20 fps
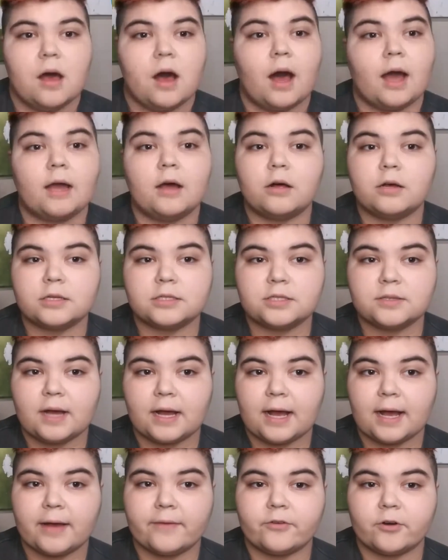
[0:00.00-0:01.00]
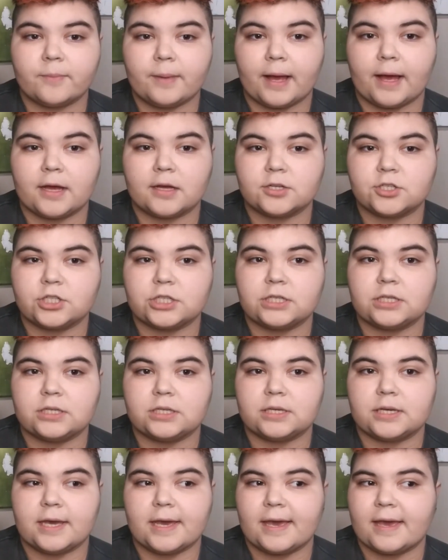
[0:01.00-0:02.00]
I also have Rapashi
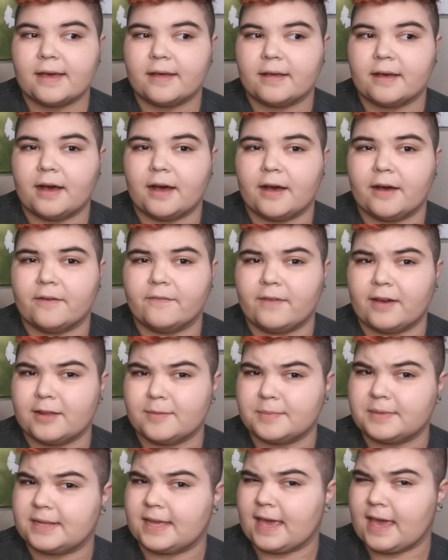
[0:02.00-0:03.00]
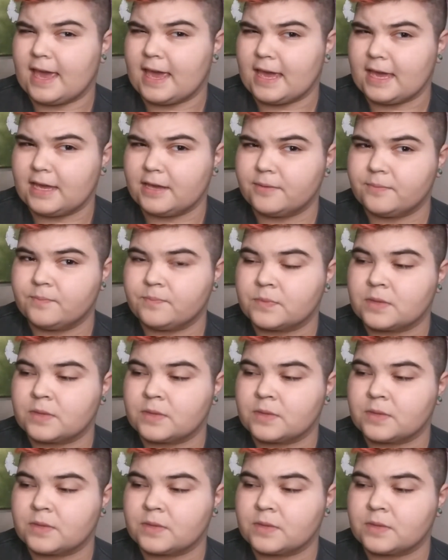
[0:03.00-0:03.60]
vitamin A